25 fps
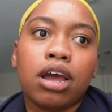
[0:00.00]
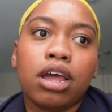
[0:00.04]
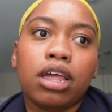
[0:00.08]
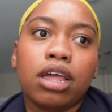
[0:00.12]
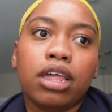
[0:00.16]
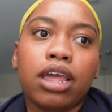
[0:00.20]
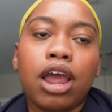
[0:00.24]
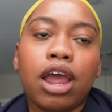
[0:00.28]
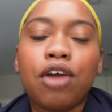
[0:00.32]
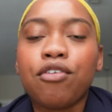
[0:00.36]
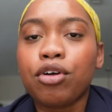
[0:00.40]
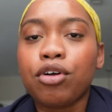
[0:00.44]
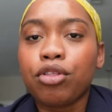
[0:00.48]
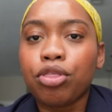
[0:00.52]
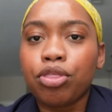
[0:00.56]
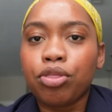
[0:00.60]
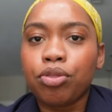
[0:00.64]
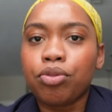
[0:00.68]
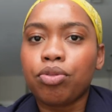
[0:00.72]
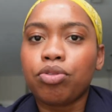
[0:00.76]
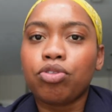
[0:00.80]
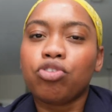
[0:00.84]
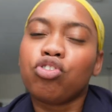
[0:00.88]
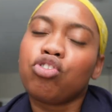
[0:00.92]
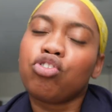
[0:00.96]
yeah around
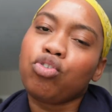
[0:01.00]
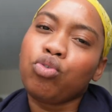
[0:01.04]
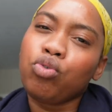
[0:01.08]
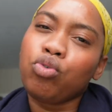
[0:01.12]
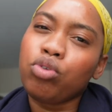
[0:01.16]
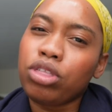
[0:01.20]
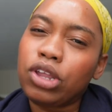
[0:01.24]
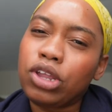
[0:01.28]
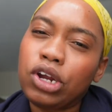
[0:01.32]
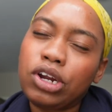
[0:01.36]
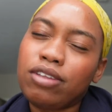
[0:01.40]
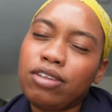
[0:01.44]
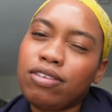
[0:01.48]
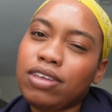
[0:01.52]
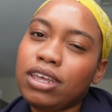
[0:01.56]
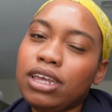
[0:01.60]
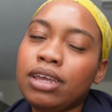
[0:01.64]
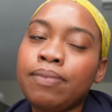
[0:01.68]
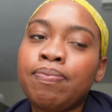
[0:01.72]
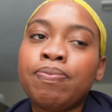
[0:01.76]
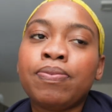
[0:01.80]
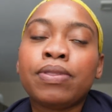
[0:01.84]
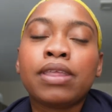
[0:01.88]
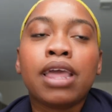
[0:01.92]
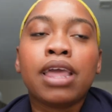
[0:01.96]
2.30
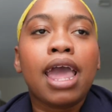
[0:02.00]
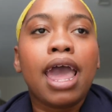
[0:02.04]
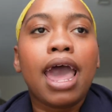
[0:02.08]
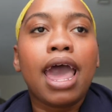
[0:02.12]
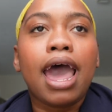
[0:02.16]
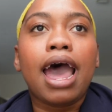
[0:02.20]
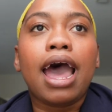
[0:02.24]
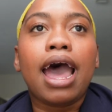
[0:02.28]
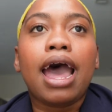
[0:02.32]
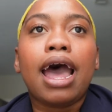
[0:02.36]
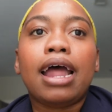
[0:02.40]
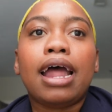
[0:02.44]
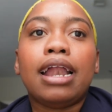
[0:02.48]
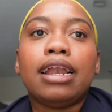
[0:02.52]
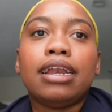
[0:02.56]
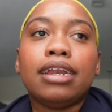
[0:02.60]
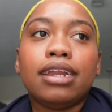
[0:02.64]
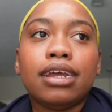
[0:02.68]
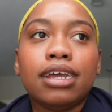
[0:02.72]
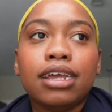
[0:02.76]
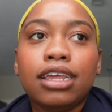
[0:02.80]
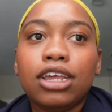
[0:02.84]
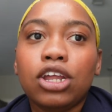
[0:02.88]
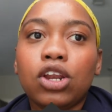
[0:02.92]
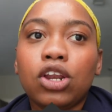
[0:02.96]

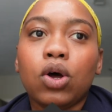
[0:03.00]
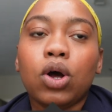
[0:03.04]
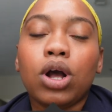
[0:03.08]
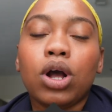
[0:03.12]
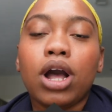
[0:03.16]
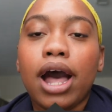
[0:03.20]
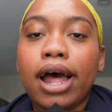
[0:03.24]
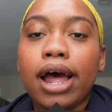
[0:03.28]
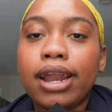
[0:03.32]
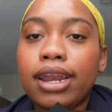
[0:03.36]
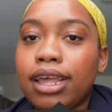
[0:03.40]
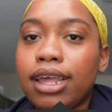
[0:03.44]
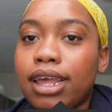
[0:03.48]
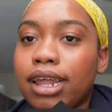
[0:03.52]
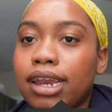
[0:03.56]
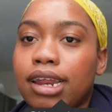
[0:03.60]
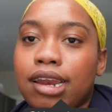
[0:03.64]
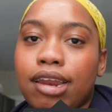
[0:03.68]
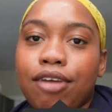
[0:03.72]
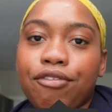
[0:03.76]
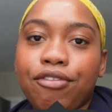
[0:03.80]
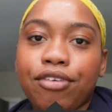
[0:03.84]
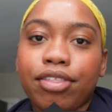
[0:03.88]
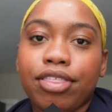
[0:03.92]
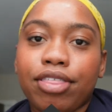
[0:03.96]
and you know got in
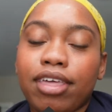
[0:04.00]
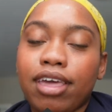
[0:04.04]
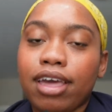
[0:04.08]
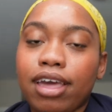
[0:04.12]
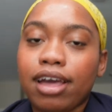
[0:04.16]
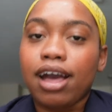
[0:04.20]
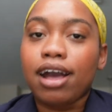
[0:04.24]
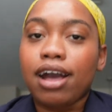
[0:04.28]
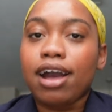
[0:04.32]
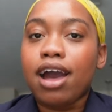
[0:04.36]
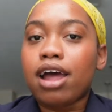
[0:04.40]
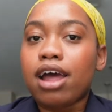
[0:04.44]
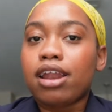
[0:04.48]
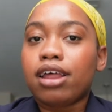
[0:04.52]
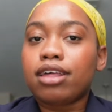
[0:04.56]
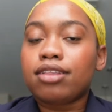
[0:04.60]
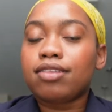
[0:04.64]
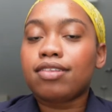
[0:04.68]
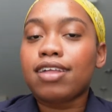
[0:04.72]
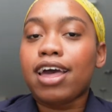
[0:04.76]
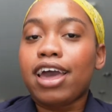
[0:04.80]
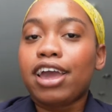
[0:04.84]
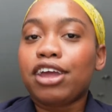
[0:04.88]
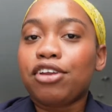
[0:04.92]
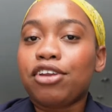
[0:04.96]
and everything i got
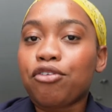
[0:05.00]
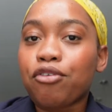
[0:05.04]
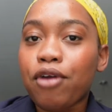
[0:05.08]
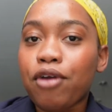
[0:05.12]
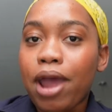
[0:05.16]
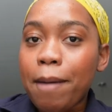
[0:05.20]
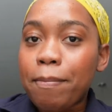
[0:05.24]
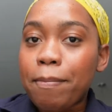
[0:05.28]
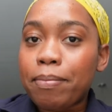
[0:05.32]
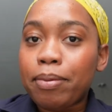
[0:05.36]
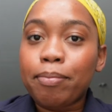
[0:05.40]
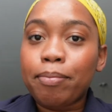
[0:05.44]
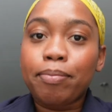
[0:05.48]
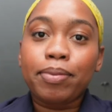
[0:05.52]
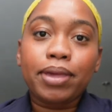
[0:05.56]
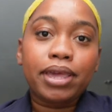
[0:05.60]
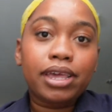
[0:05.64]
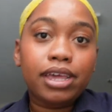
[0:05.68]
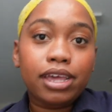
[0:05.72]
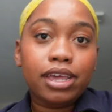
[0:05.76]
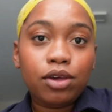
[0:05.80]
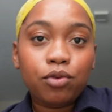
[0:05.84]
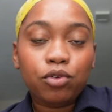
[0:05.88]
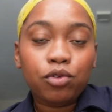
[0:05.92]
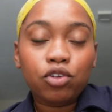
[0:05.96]
assigned Rep
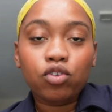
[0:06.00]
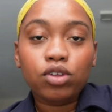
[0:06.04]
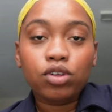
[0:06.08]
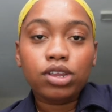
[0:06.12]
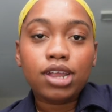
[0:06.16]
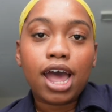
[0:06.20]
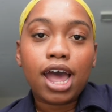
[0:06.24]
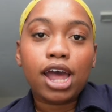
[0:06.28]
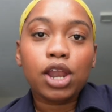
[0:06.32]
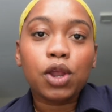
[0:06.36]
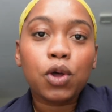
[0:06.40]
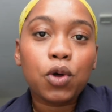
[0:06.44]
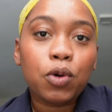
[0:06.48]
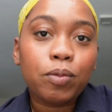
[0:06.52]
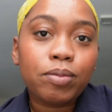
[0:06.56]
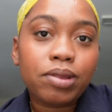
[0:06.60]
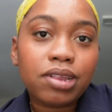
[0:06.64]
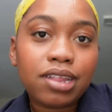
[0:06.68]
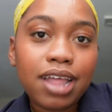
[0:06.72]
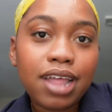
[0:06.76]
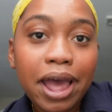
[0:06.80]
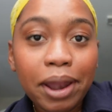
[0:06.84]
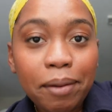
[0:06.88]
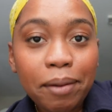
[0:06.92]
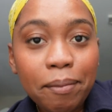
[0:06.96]
b which was at home
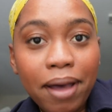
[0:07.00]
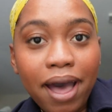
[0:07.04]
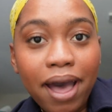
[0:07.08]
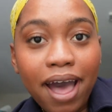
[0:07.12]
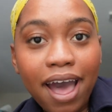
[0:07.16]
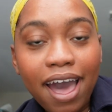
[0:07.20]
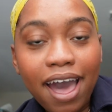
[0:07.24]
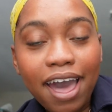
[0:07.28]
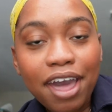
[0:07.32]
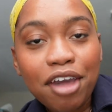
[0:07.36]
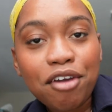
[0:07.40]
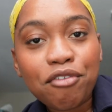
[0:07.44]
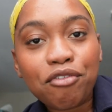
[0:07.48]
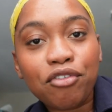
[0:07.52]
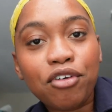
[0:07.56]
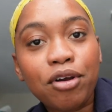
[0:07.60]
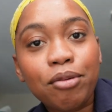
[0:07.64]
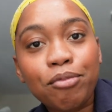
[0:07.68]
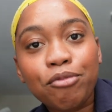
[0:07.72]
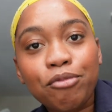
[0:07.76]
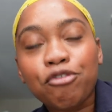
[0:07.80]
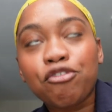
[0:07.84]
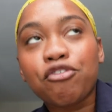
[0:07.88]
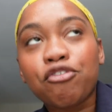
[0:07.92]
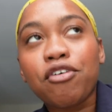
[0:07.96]
standby
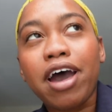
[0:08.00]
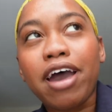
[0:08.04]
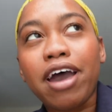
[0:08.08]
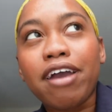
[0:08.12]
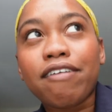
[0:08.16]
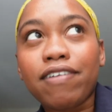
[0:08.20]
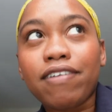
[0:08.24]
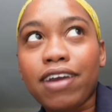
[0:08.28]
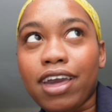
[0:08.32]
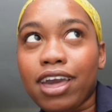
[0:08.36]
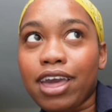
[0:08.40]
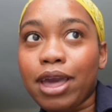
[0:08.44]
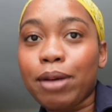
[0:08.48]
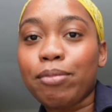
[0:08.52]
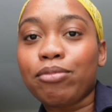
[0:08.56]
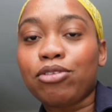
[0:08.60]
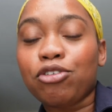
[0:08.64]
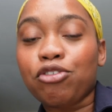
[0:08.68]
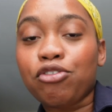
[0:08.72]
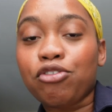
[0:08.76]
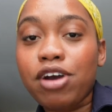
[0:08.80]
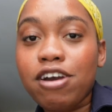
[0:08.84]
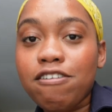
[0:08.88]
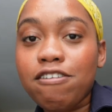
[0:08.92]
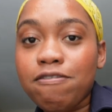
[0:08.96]
from 5 a.m
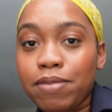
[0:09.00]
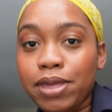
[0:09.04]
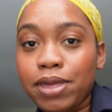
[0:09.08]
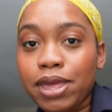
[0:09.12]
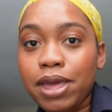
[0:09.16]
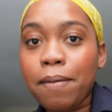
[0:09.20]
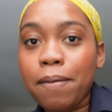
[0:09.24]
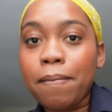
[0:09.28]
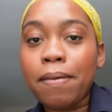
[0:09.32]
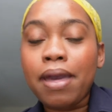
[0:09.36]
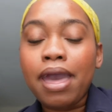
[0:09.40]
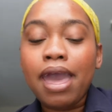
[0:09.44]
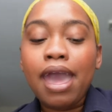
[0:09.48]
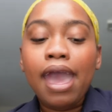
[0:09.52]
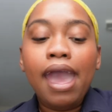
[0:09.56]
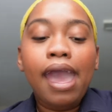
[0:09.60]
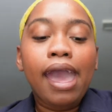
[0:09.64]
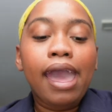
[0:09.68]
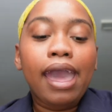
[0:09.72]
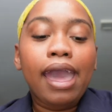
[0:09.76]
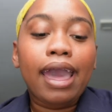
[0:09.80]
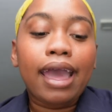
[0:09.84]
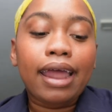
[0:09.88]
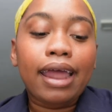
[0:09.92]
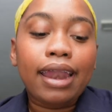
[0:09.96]
to 5 p.m
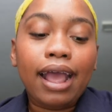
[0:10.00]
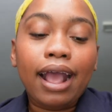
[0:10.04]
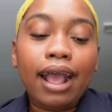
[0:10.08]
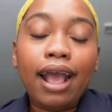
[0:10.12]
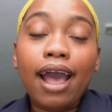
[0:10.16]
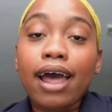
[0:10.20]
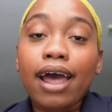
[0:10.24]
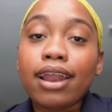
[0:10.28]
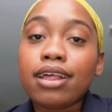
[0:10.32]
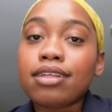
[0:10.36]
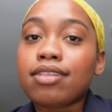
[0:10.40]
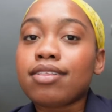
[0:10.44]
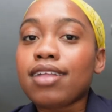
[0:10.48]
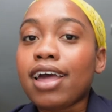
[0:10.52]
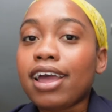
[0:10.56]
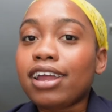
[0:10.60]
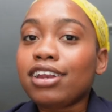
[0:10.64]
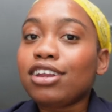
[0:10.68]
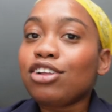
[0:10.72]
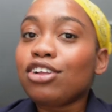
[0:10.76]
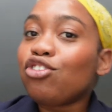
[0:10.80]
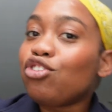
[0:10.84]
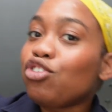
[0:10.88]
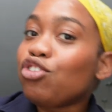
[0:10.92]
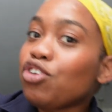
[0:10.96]
and i got
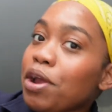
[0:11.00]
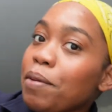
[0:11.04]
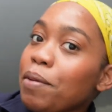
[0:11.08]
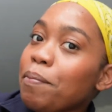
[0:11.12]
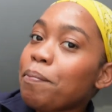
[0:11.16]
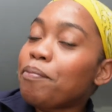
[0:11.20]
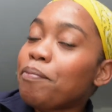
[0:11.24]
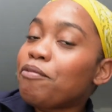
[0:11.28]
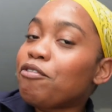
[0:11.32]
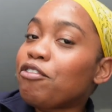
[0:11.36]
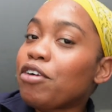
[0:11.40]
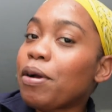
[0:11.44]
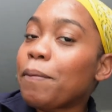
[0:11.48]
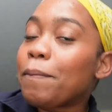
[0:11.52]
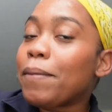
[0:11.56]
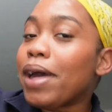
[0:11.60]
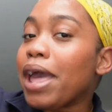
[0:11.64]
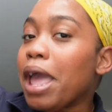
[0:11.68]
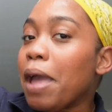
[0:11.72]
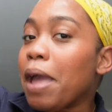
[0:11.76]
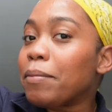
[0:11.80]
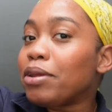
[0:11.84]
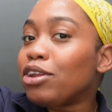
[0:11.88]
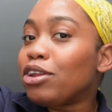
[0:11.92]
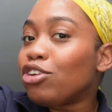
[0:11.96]
assigned a trip from
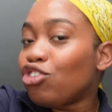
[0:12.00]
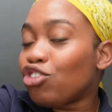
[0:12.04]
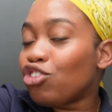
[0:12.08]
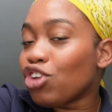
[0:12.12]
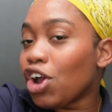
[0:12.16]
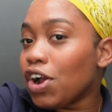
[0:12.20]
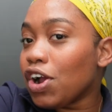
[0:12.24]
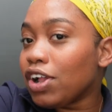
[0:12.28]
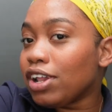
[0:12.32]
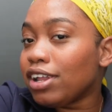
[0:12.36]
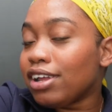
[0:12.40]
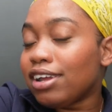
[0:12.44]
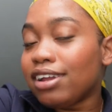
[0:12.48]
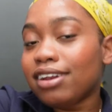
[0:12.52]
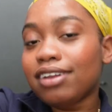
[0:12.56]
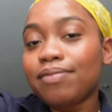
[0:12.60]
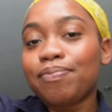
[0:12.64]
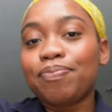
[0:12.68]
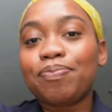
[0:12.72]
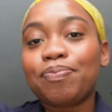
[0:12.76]
miami to charlotte